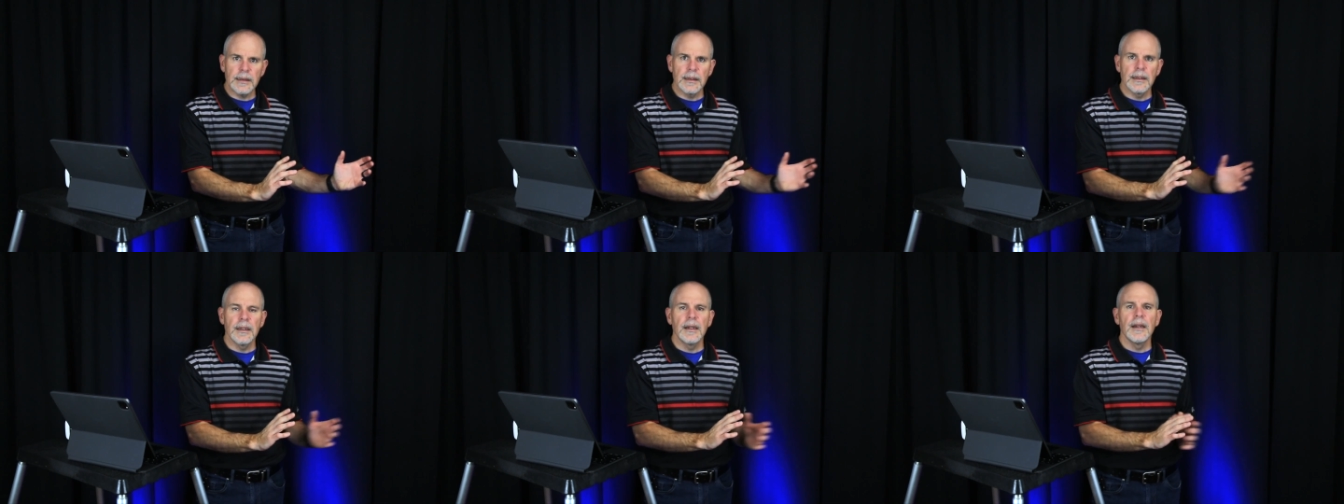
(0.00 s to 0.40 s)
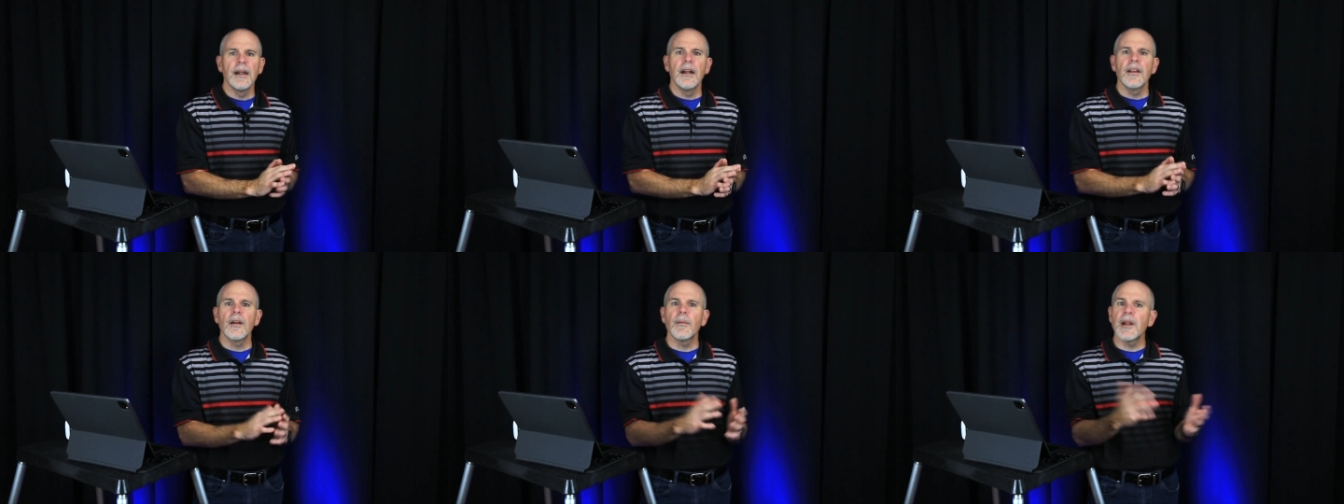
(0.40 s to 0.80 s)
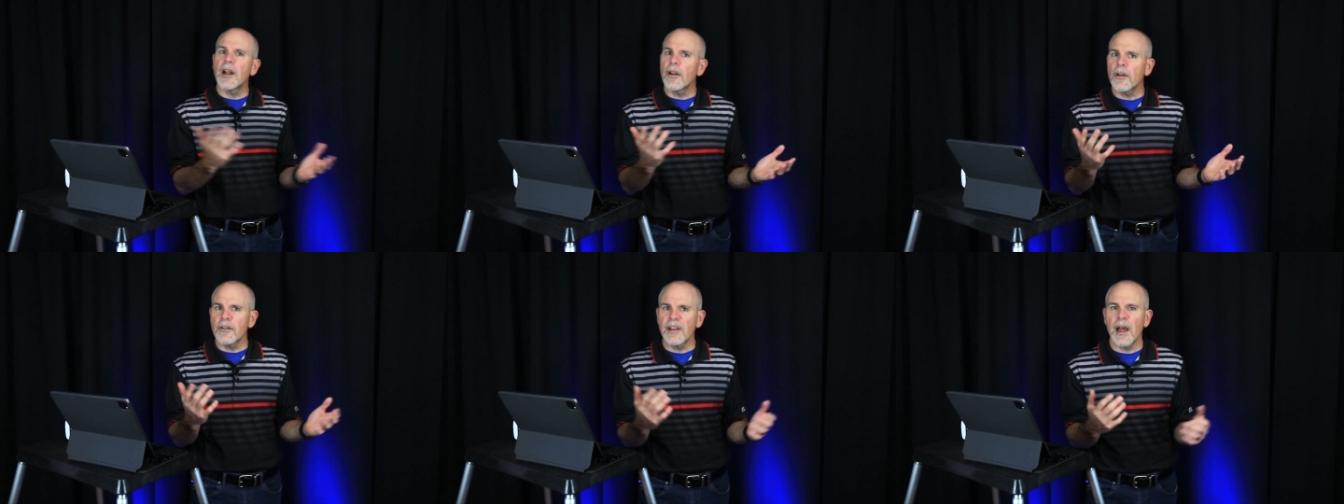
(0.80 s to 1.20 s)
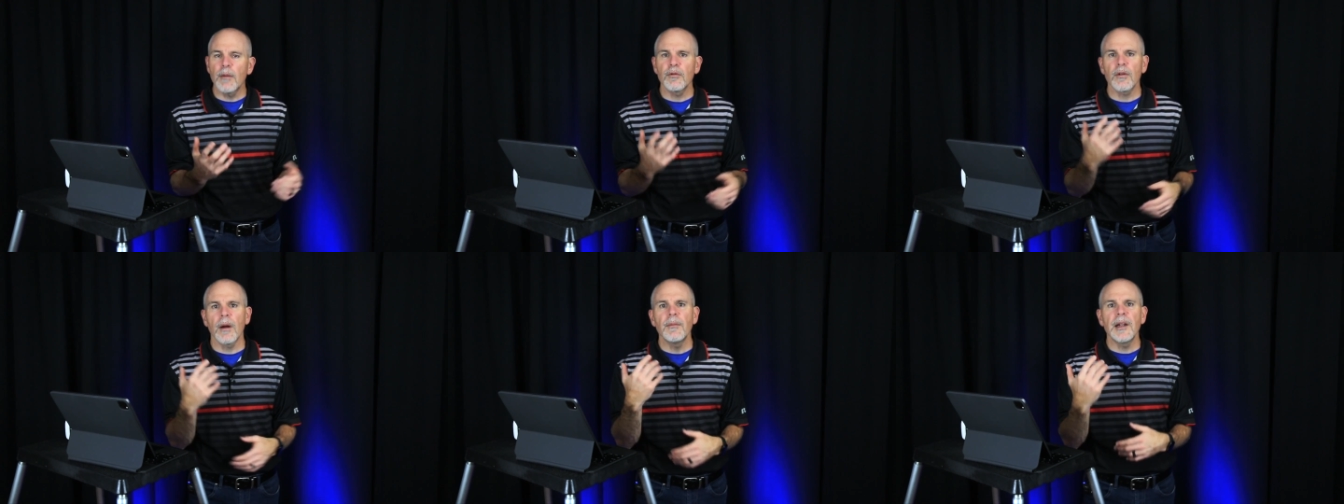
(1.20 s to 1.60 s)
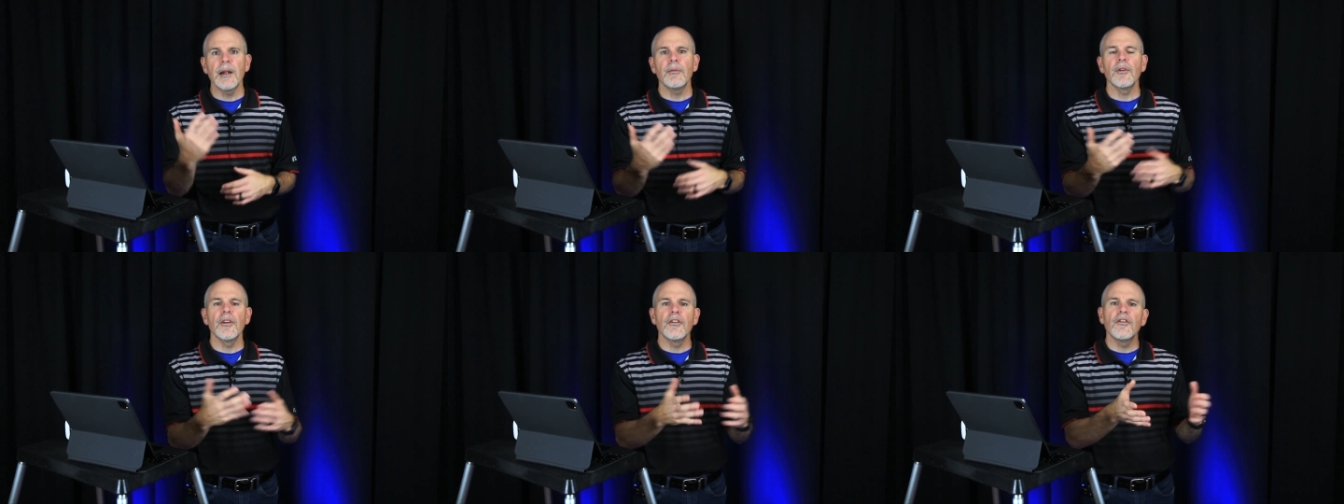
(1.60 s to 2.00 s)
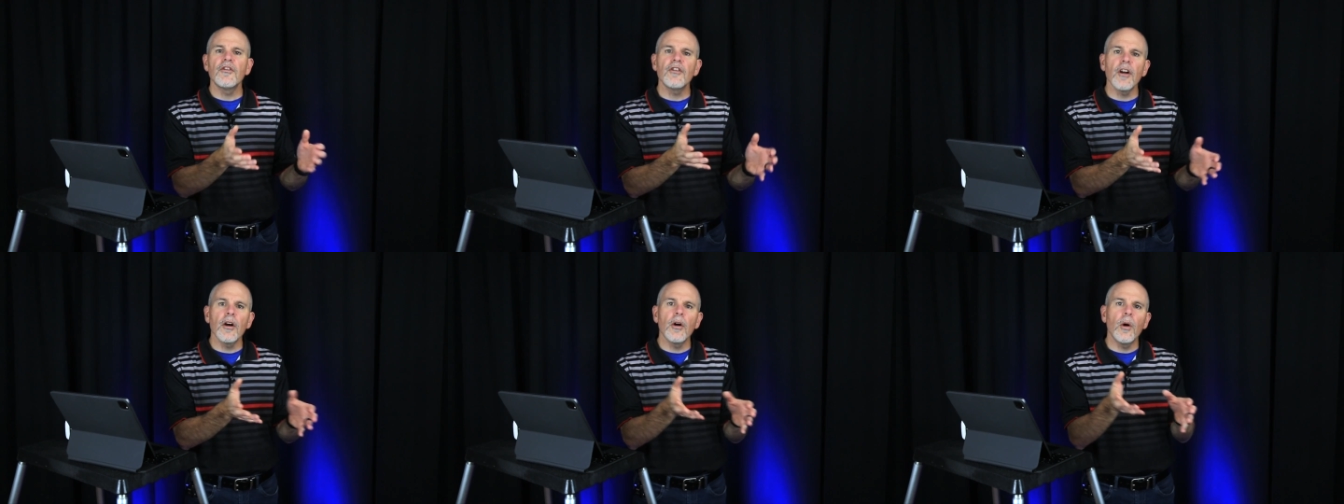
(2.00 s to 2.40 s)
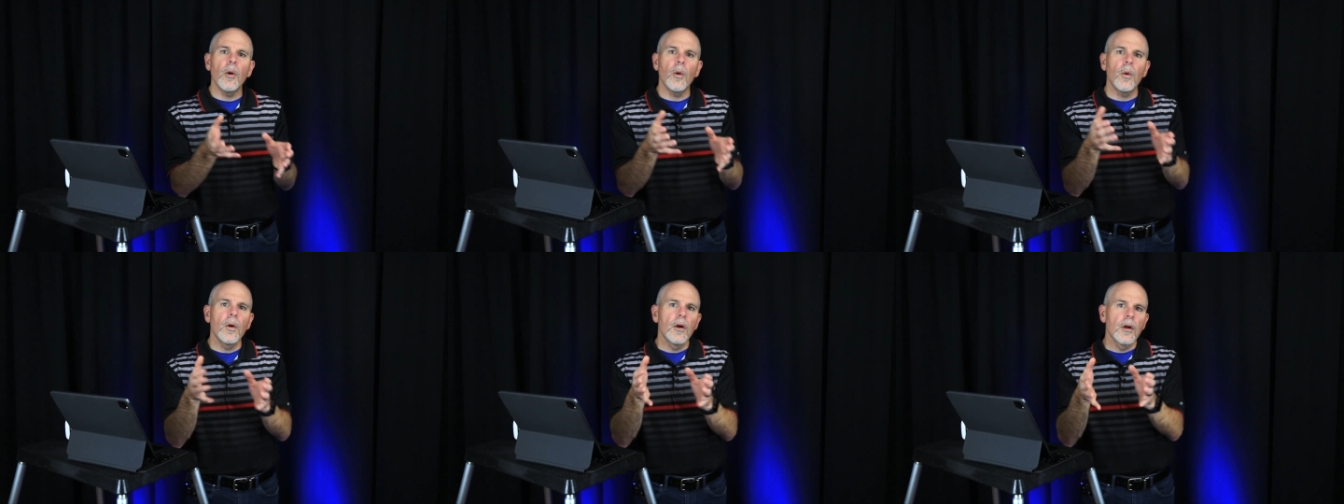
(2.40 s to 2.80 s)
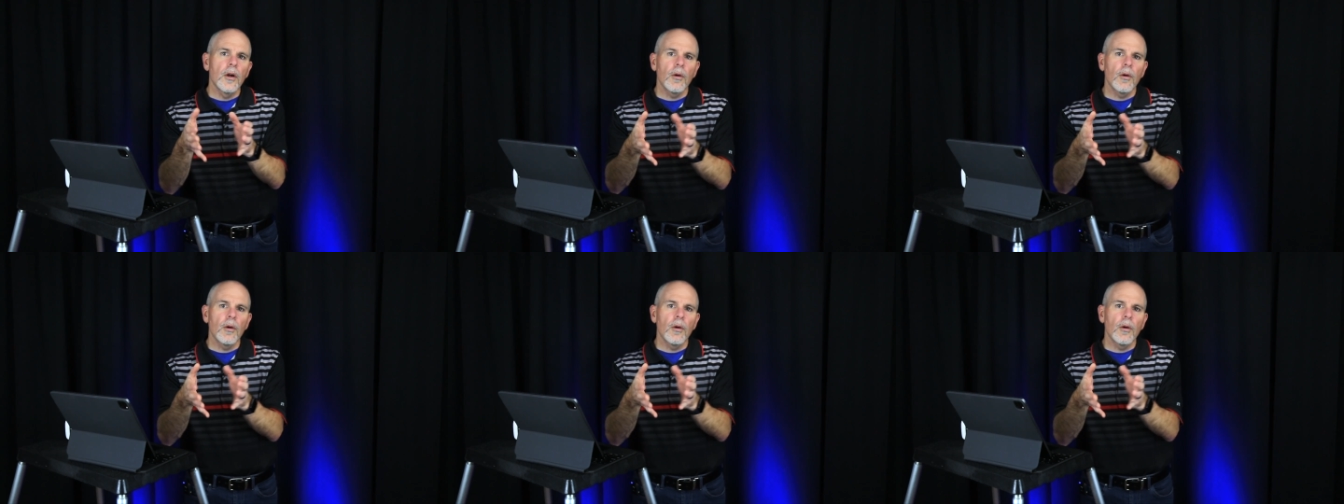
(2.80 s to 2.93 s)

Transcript: And there have been other times where I've been able to show